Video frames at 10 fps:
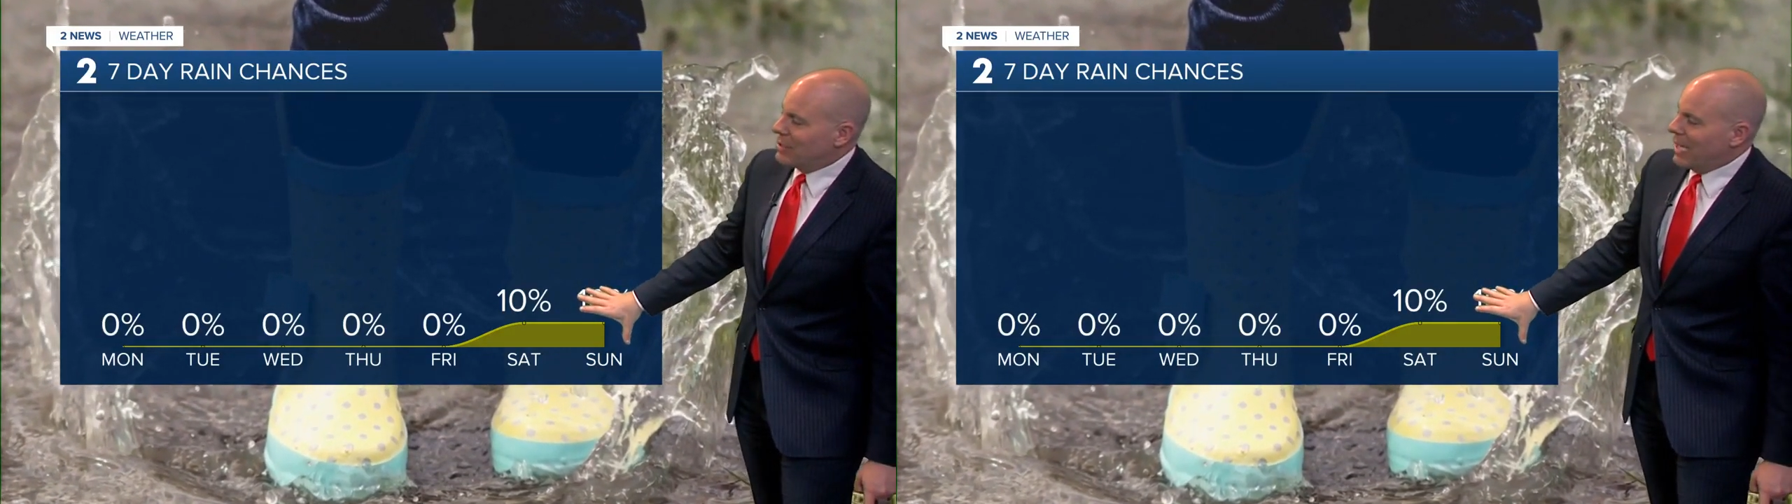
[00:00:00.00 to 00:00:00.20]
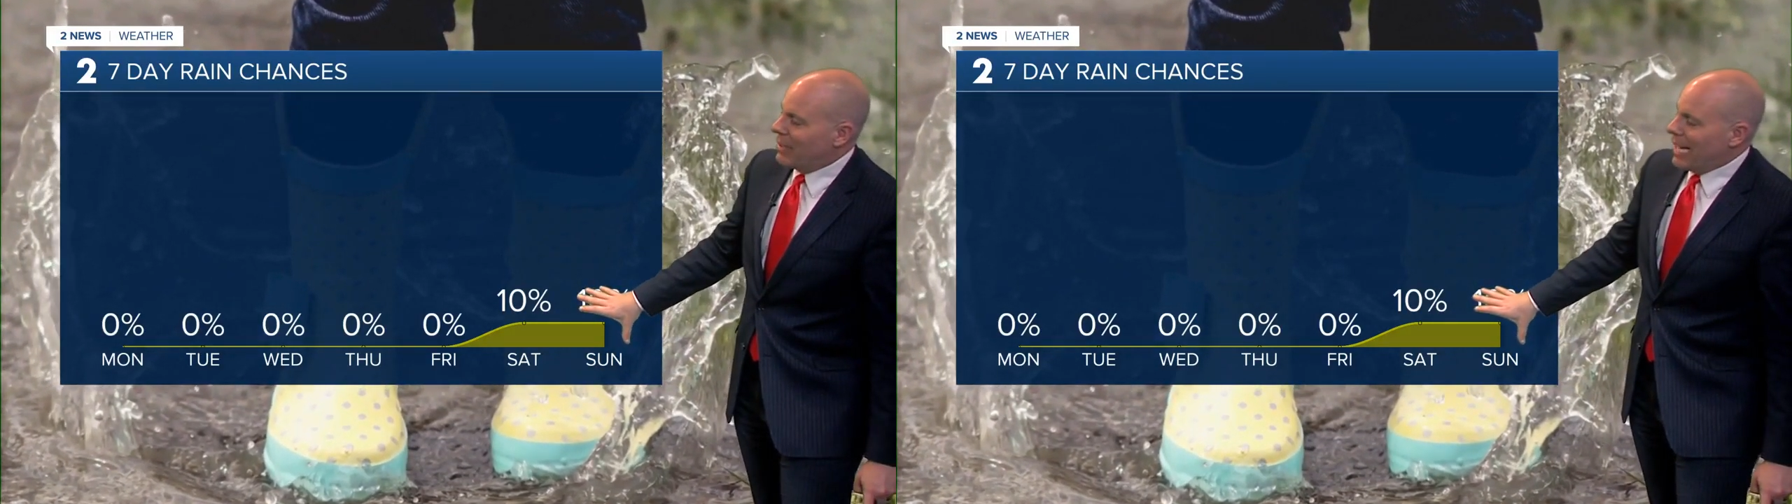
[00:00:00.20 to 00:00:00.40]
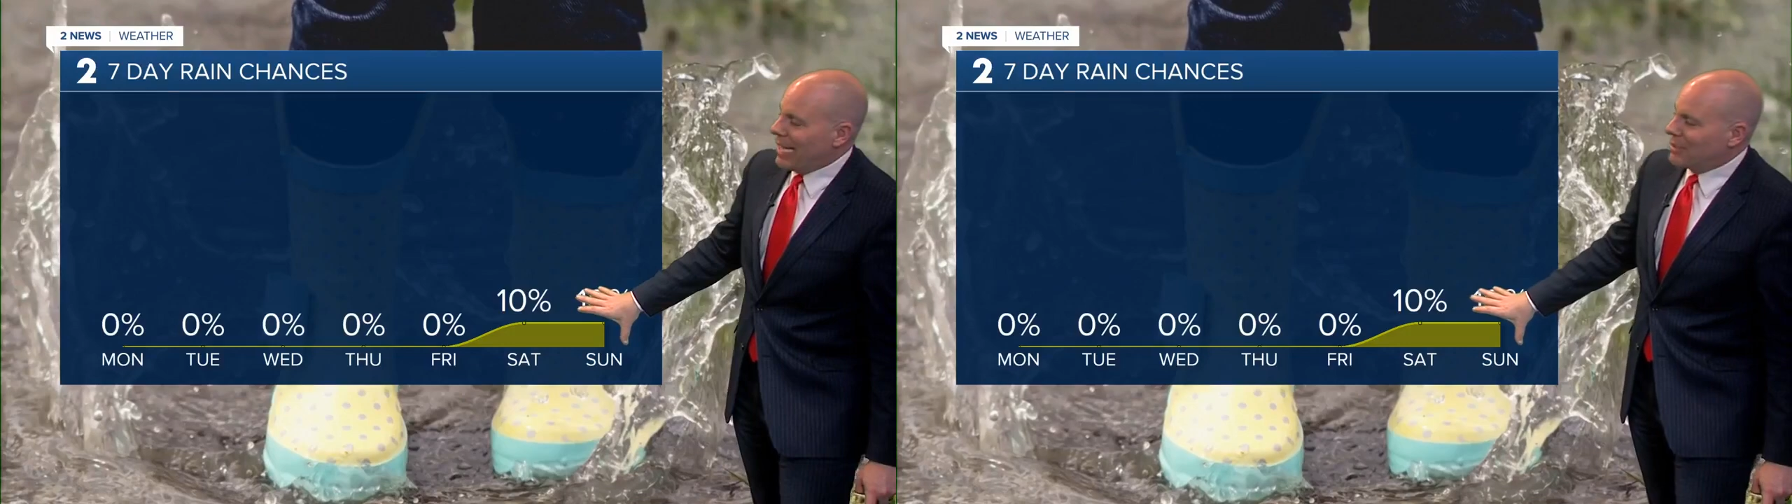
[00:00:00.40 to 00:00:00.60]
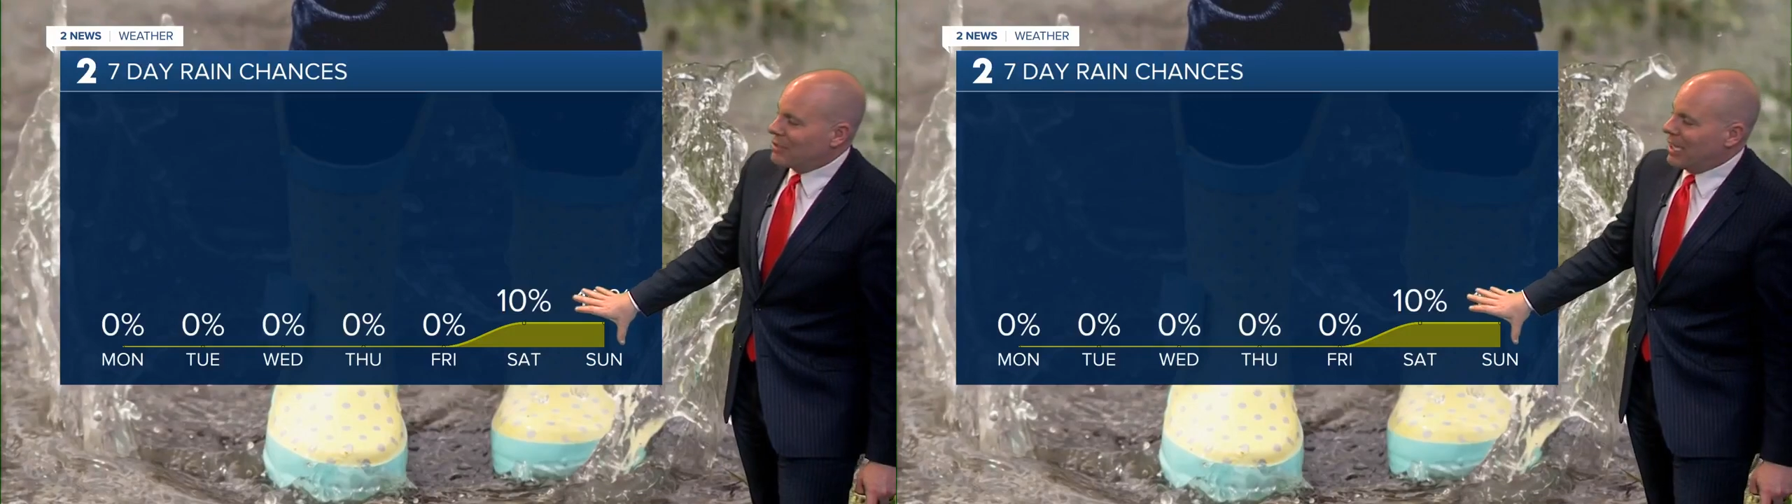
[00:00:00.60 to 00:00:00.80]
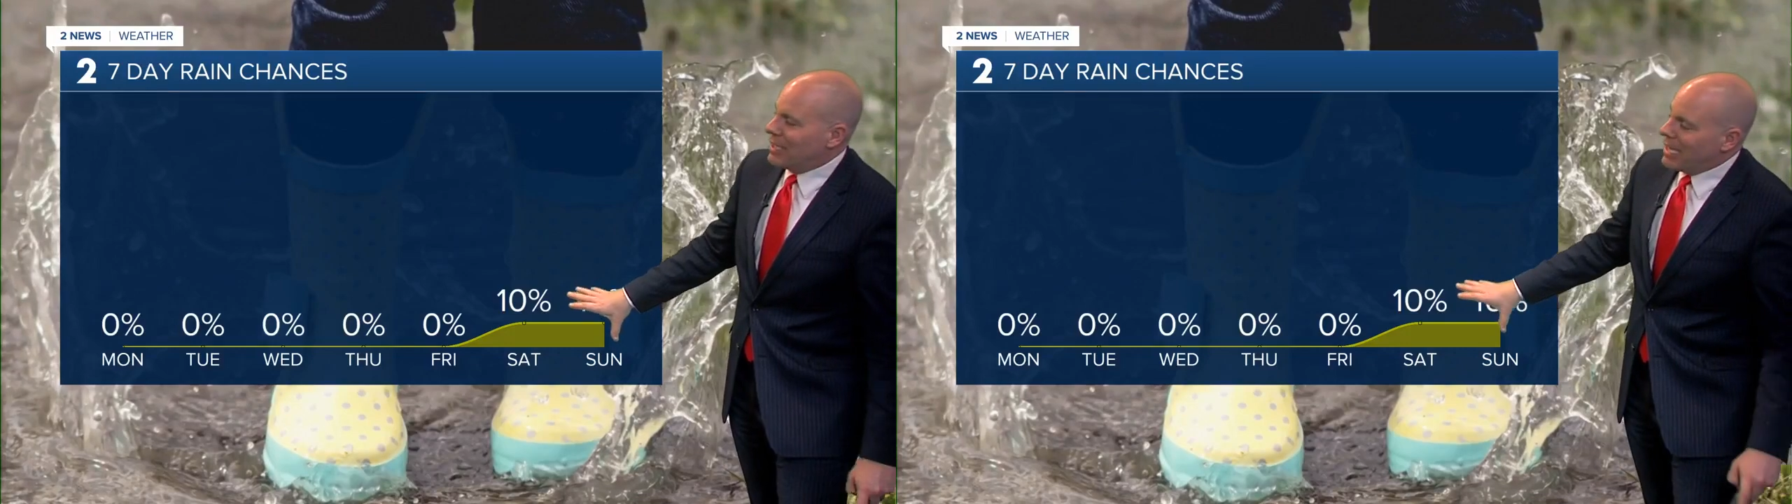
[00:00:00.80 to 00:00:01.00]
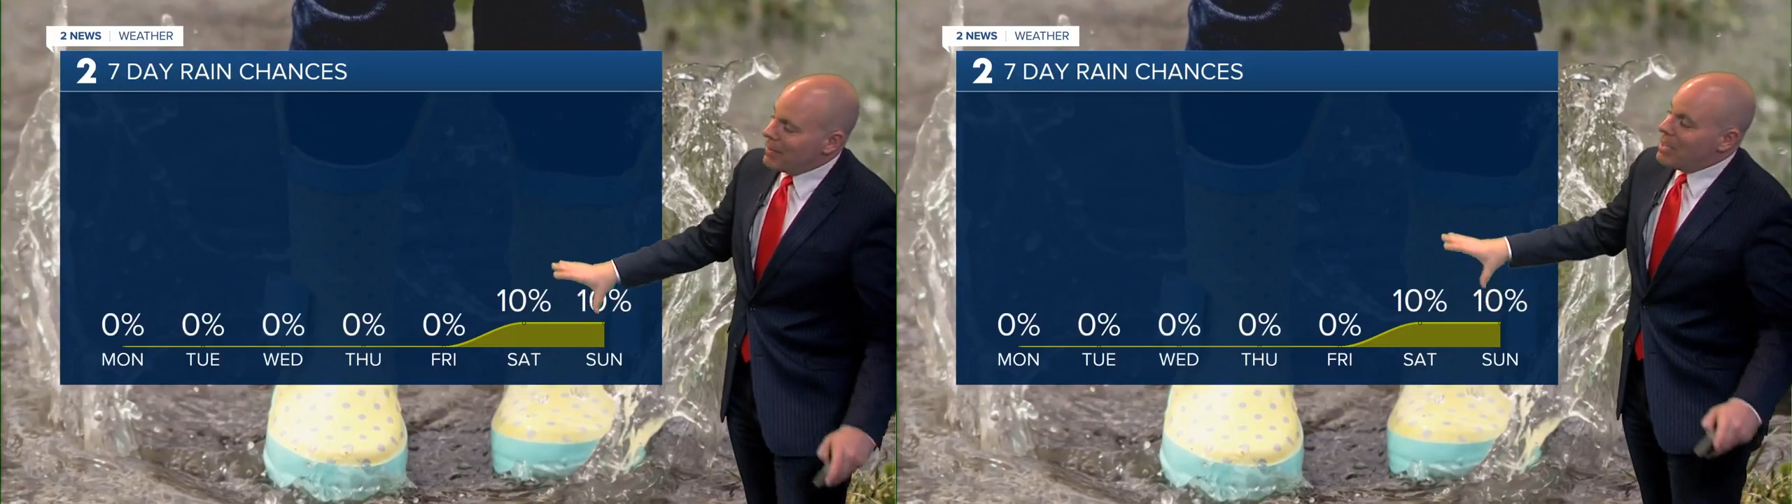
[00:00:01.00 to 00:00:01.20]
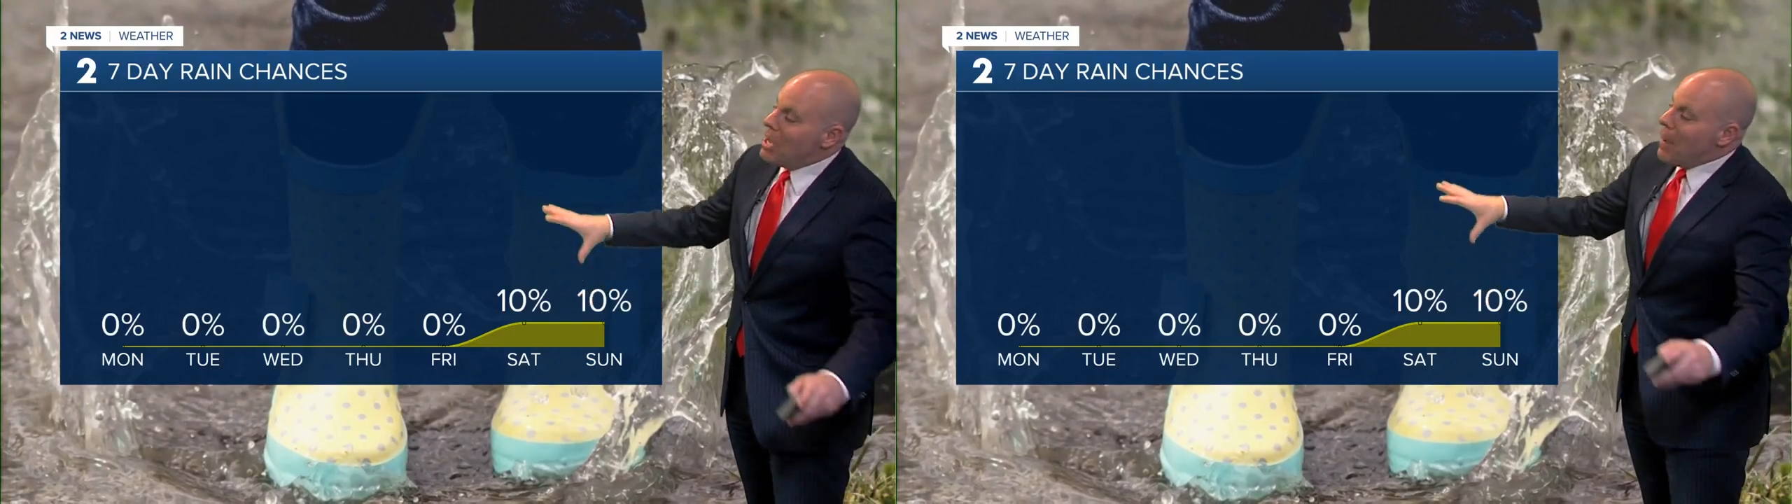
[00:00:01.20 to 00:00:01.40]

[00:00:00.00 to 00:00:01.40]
Saturday and Sunday.